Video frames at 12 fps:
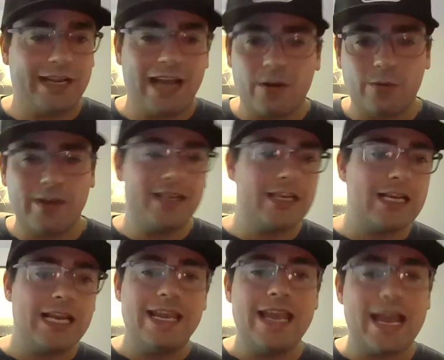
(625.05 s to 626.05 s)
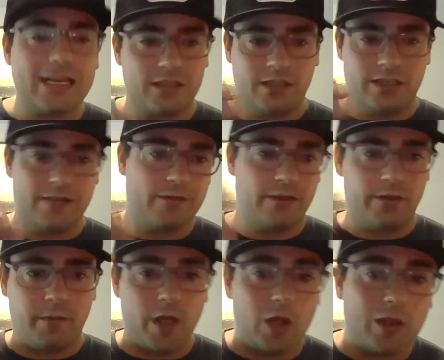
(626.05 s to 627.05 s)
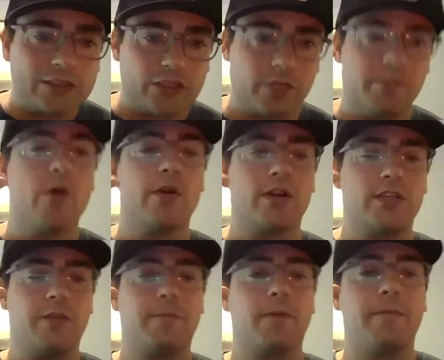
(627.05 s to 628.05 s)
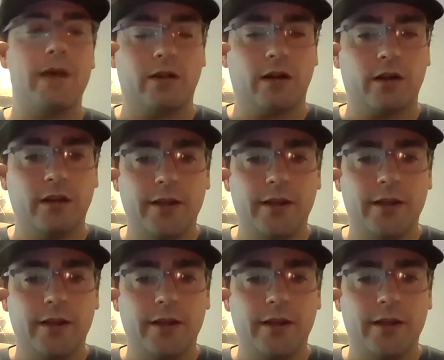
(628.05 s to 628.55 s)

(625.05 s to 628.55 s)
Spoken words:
How do we connect the electric motor to the propeller?